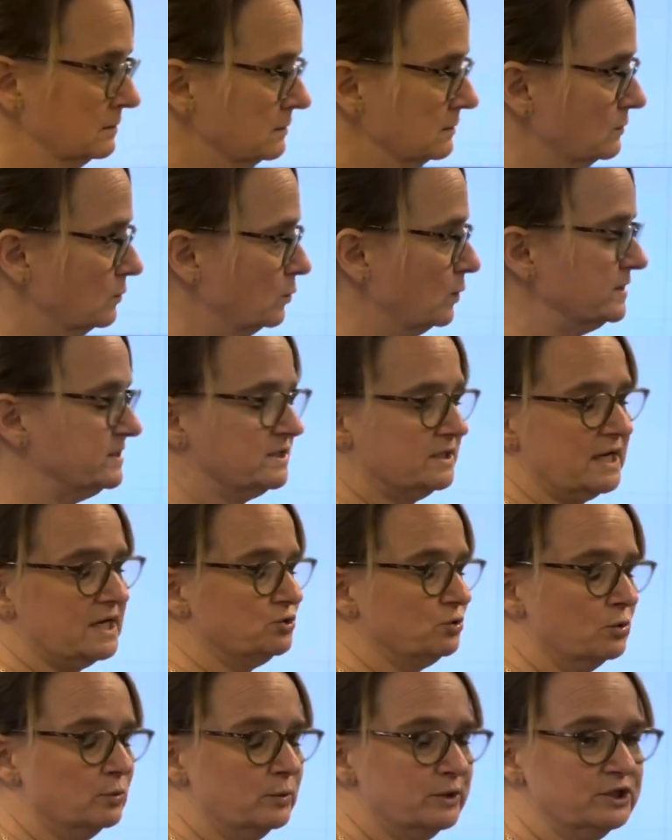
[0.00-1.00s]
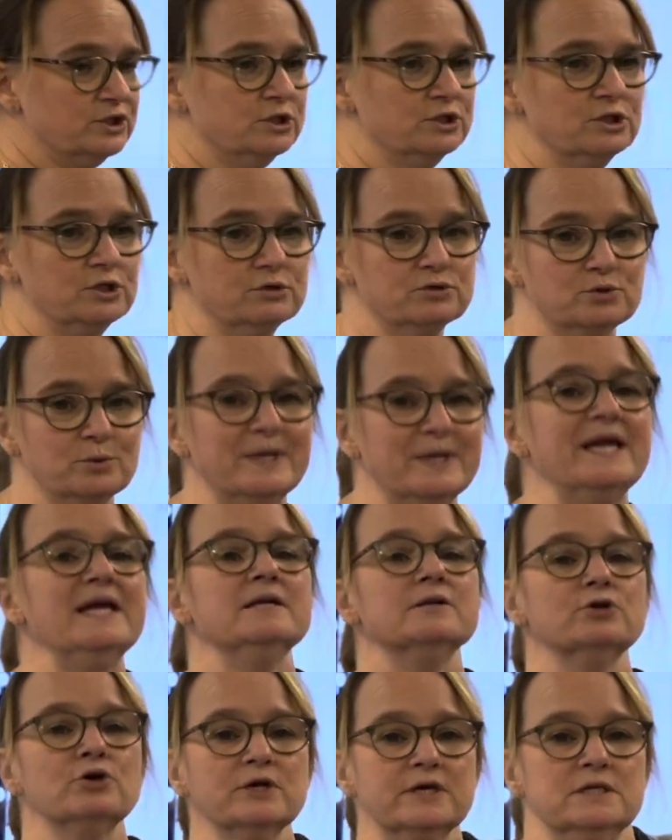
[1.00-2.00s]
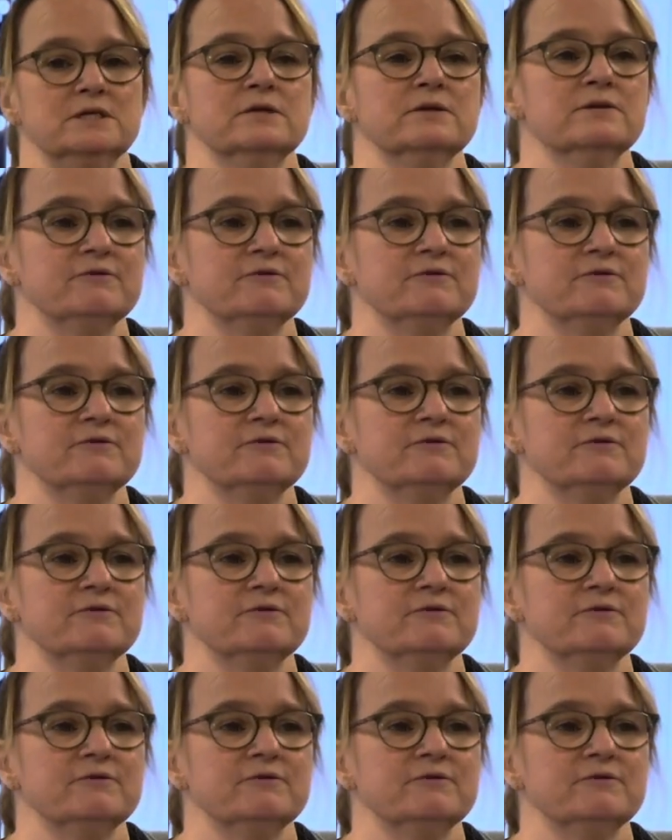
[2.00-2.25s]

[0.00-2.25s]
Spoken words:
what schedule we should use? We can't look into the